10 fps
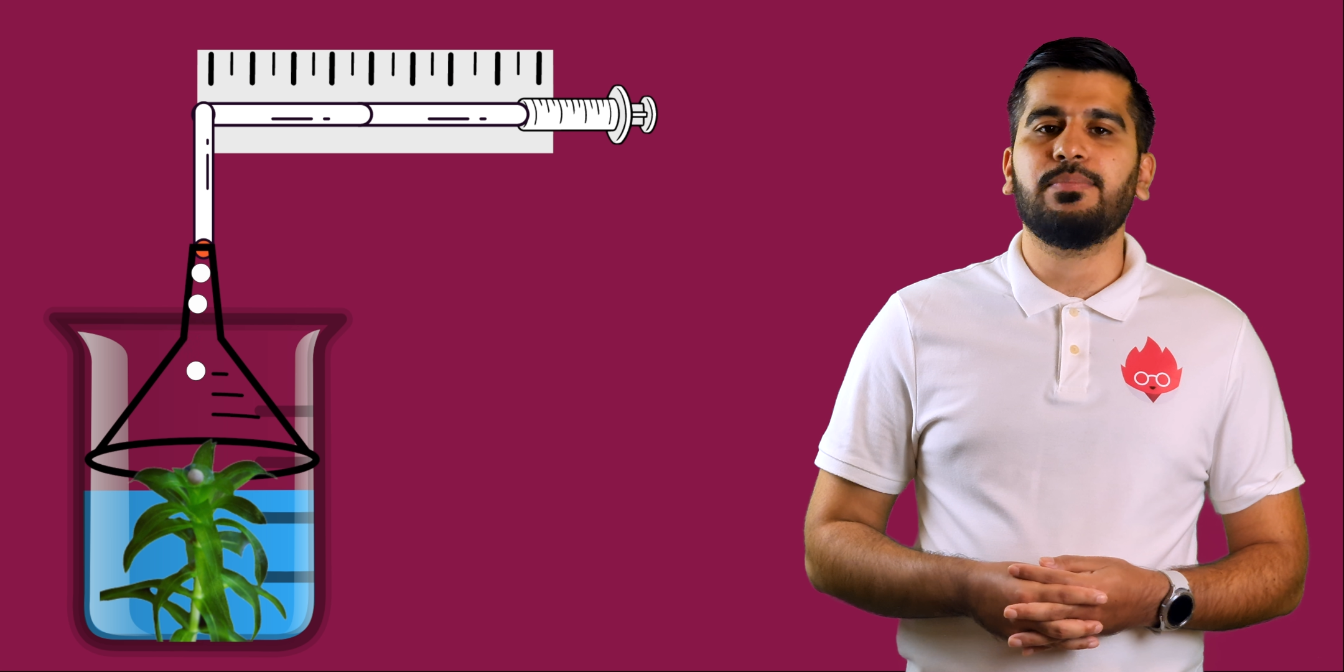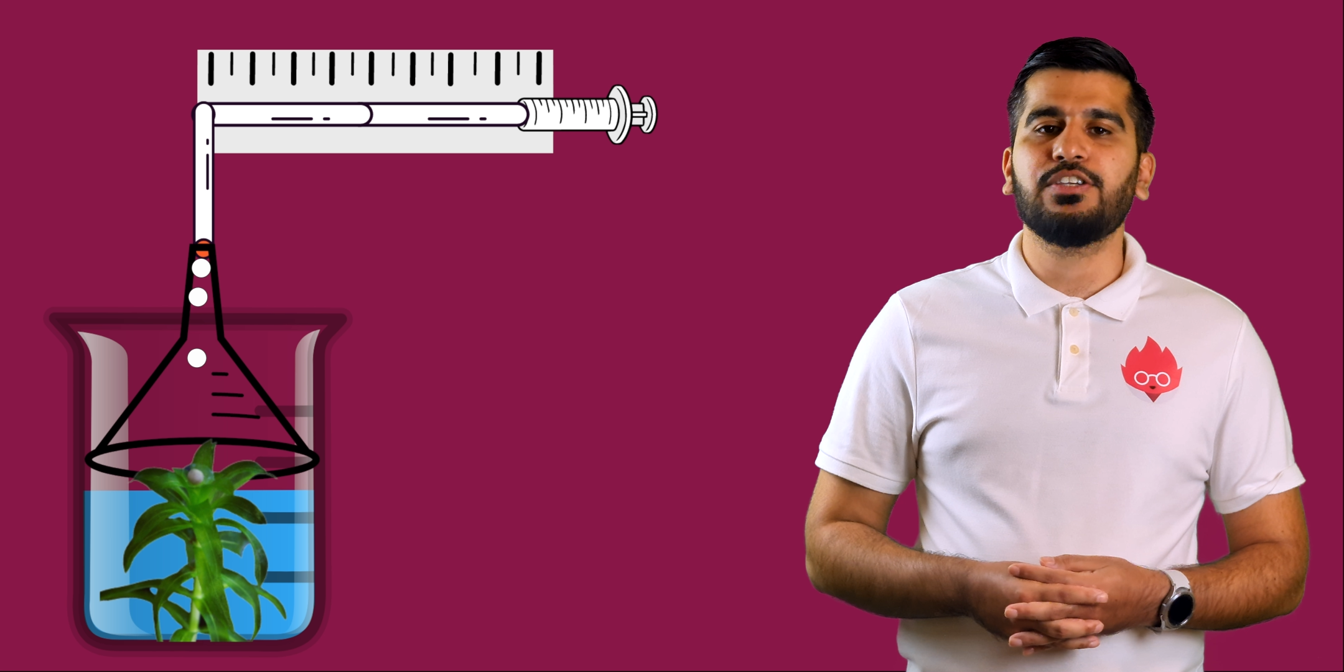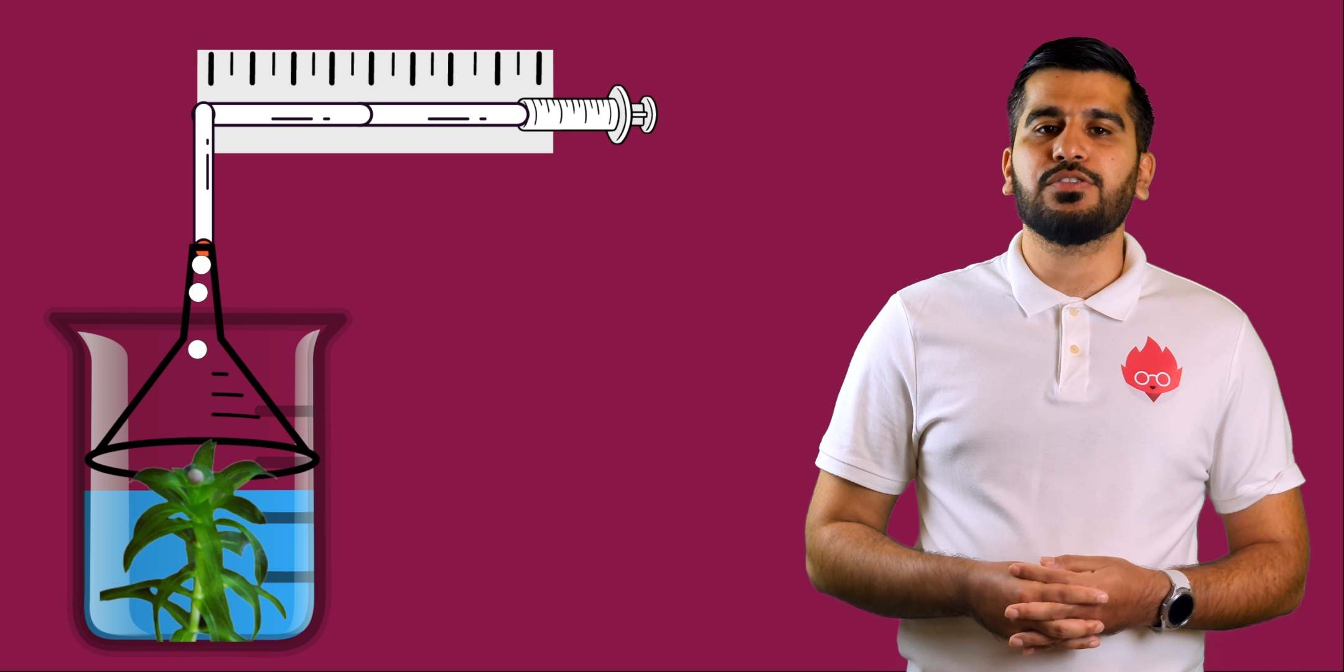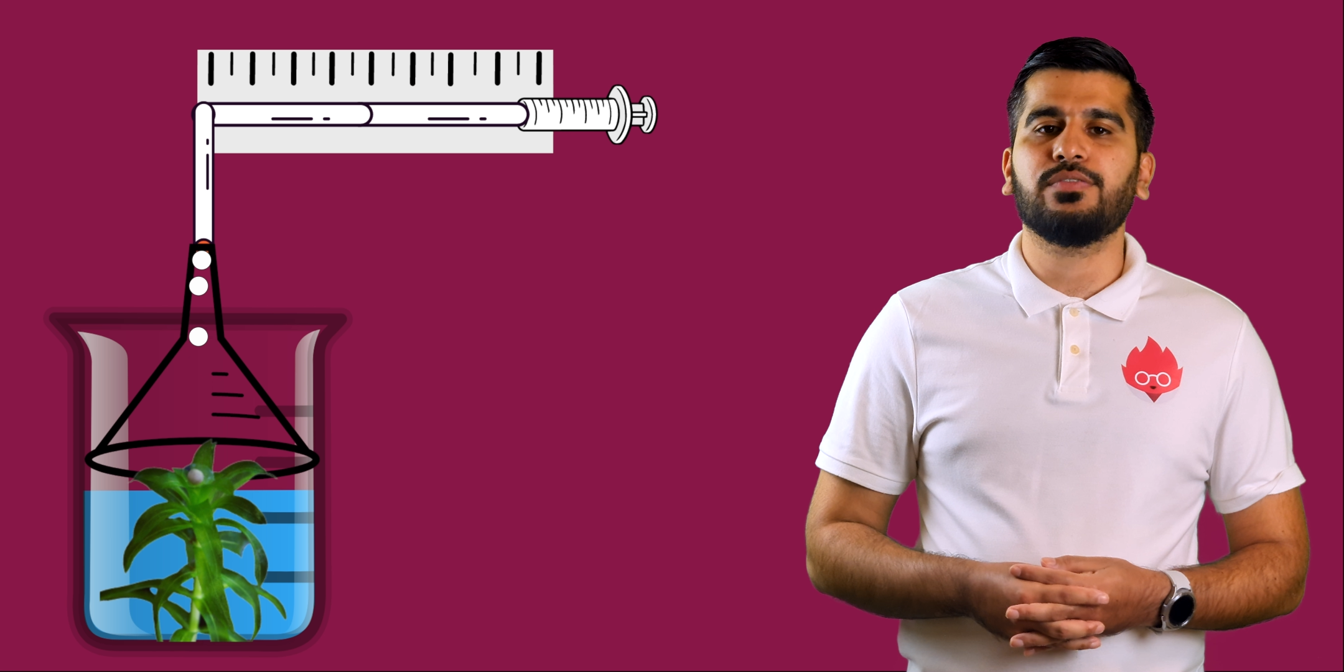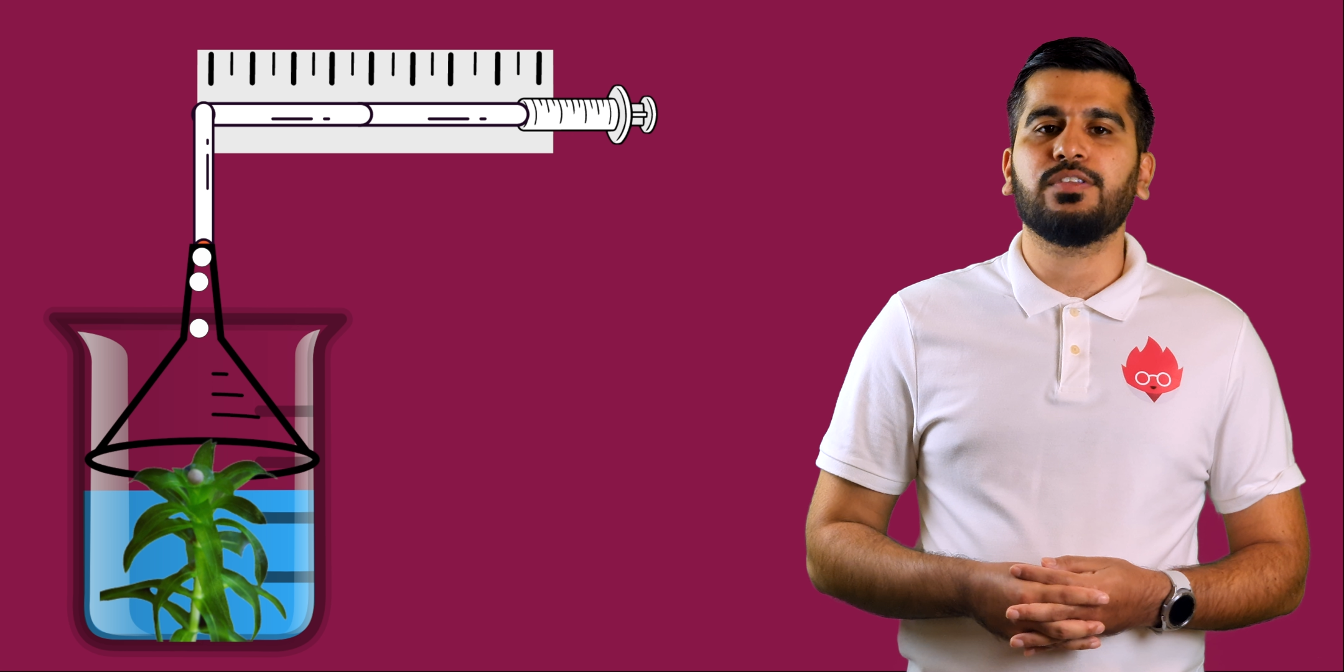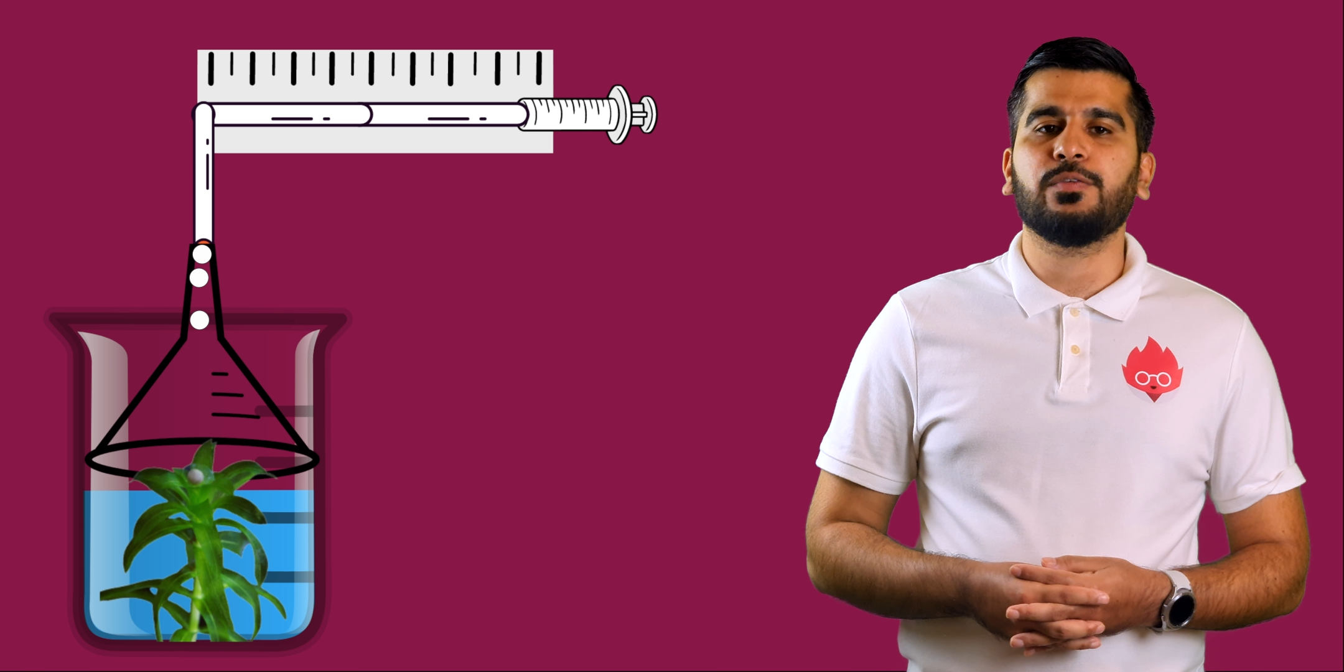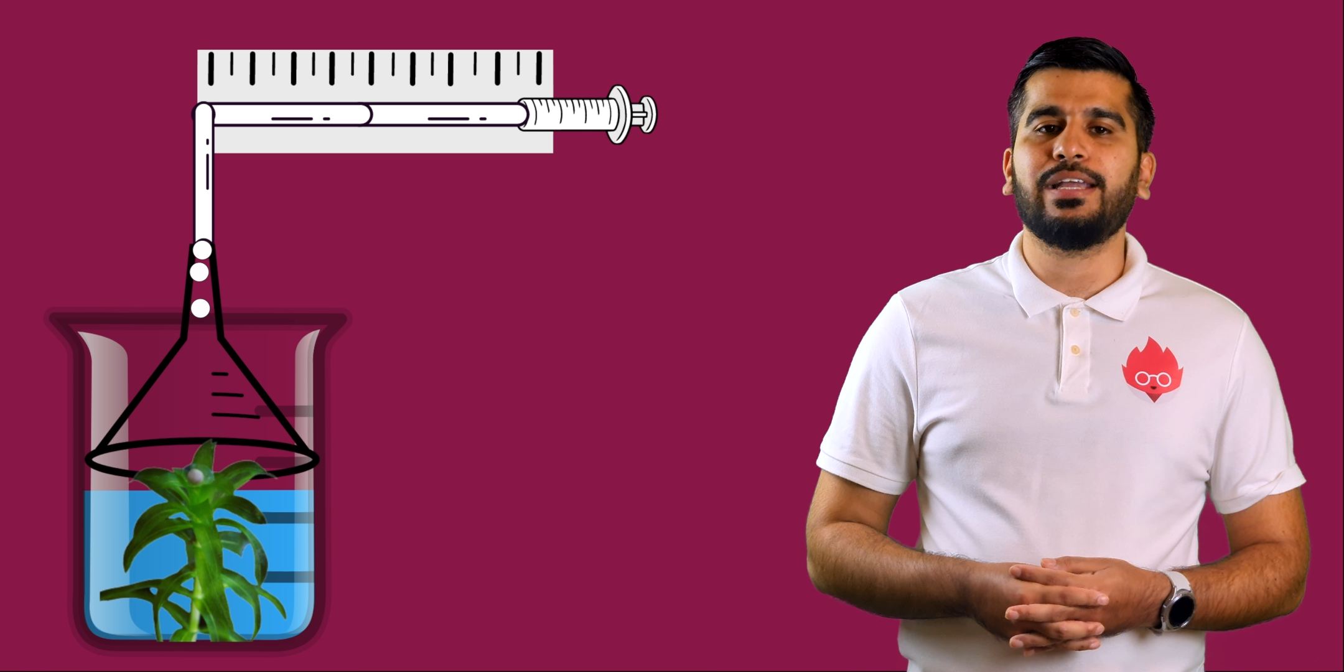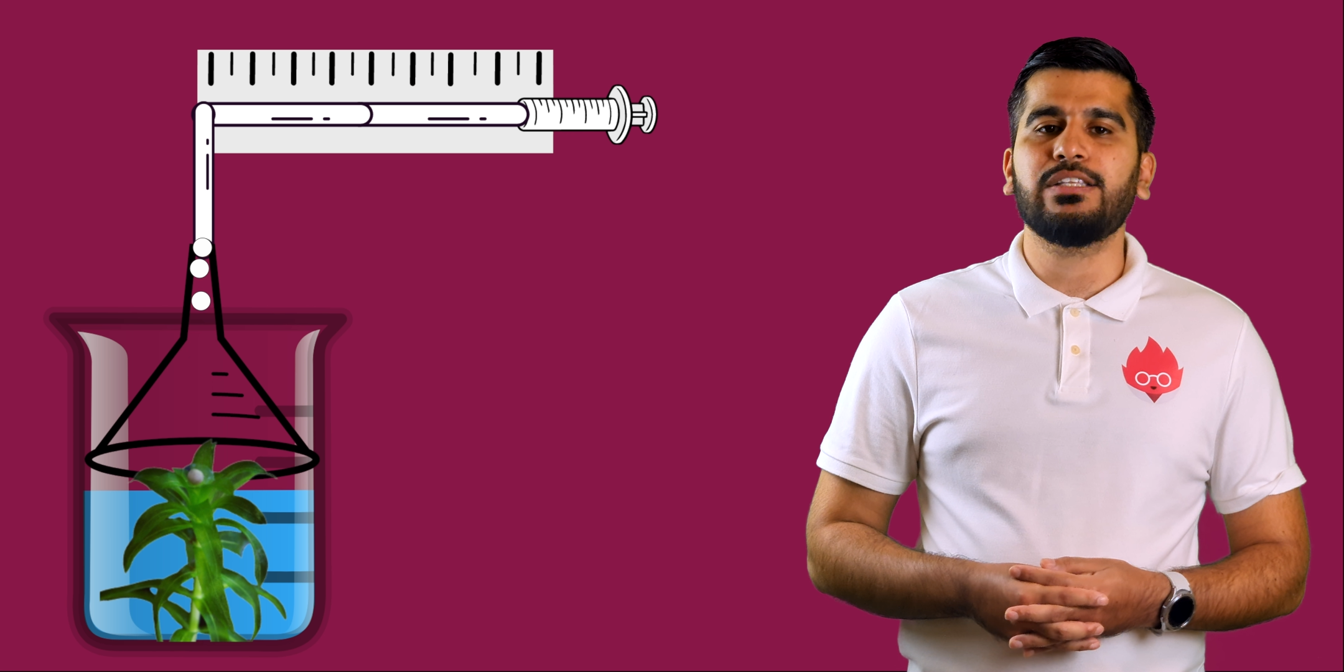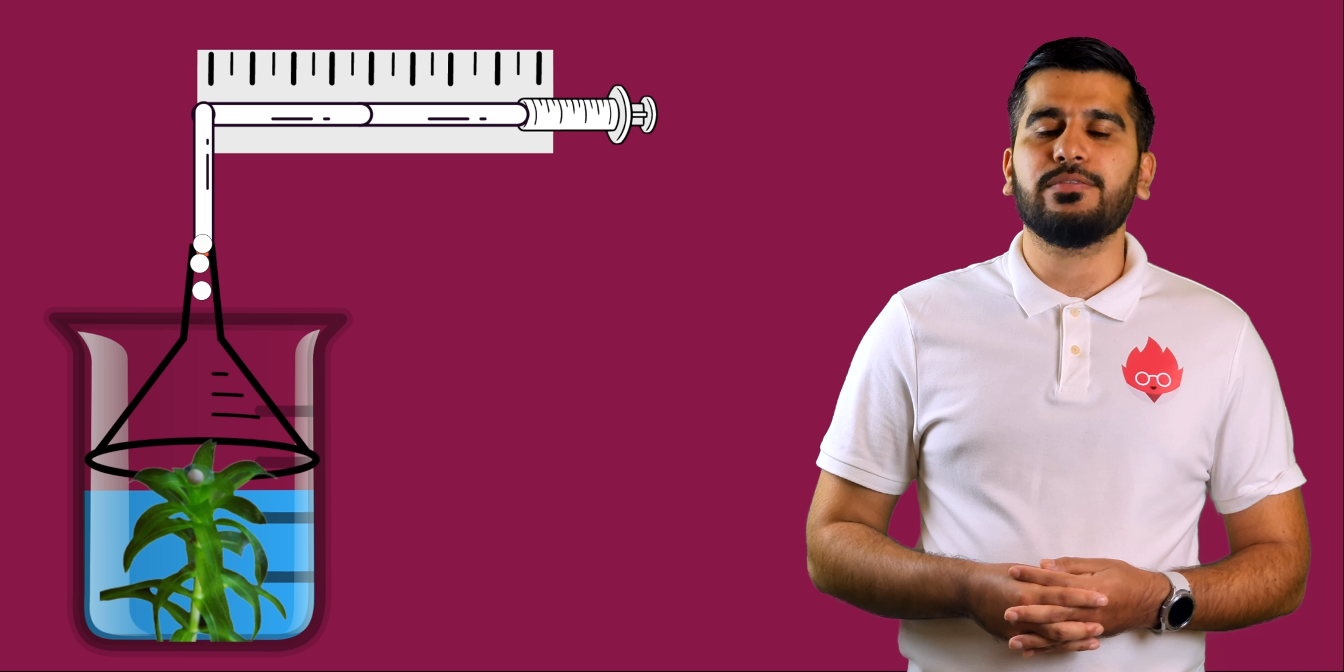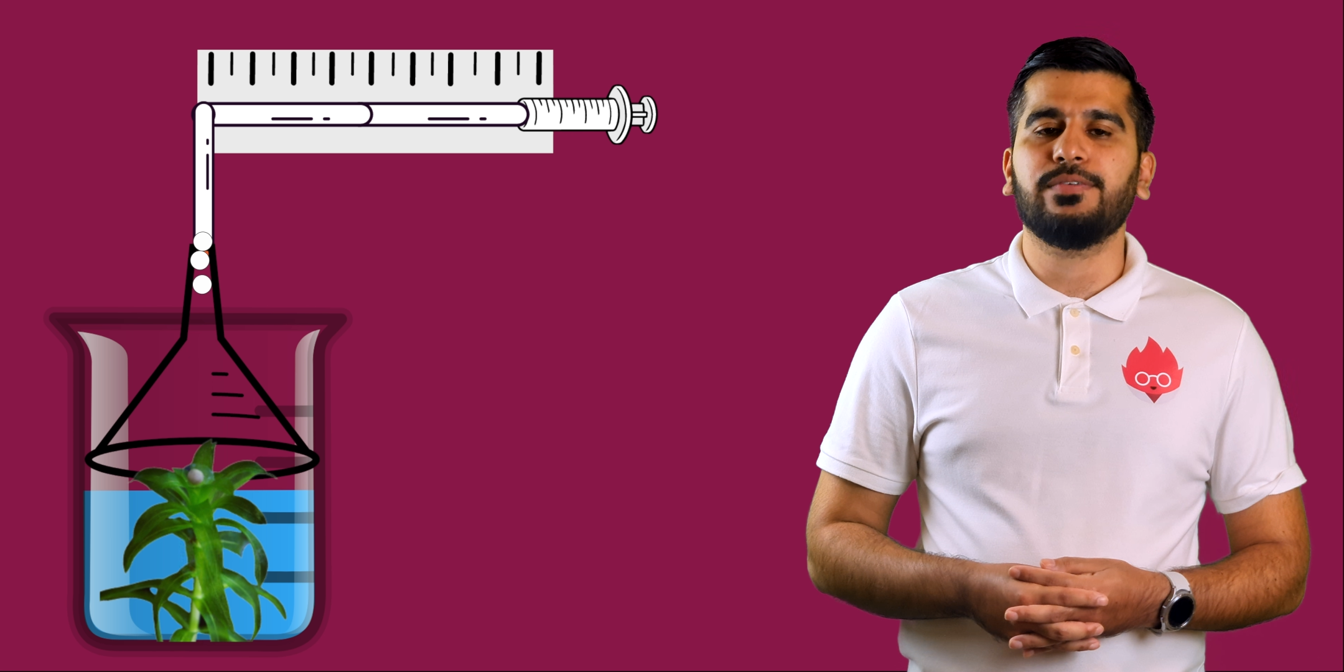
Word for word: measure of the rate